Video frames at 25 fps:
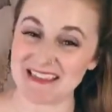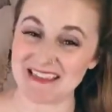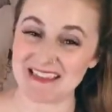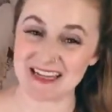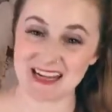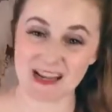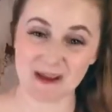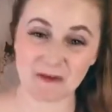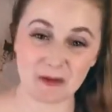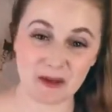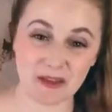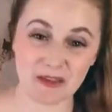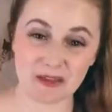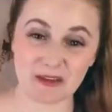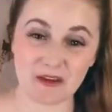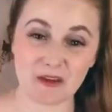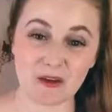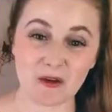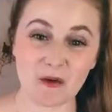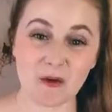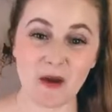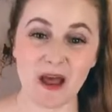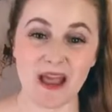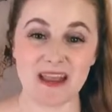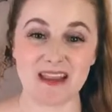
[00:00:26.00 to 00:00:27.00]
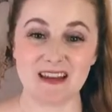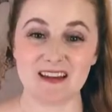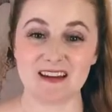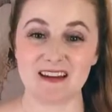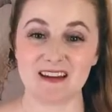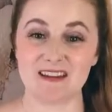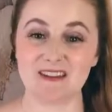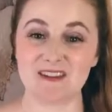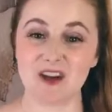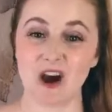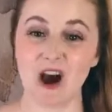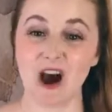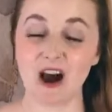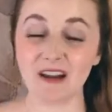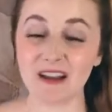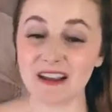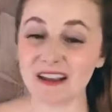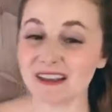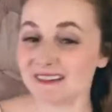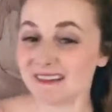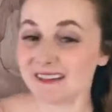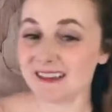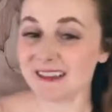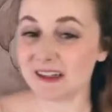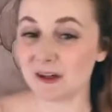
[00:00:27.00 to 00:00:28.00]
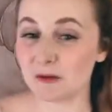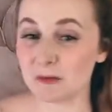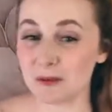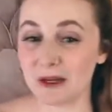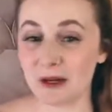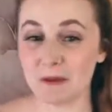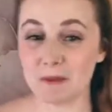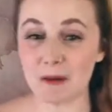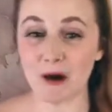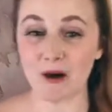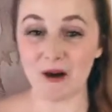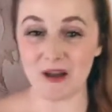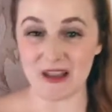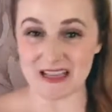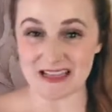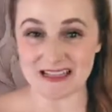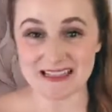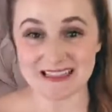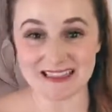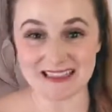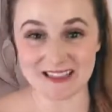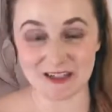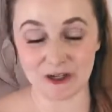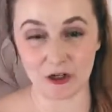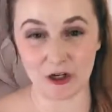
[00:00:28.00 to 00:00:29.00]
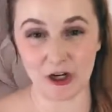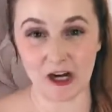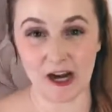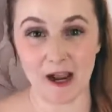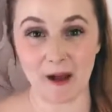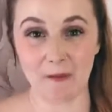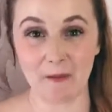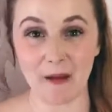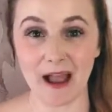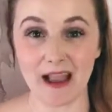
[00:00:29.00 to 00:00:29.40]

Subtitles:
today with you and talking a little bit about Instagram.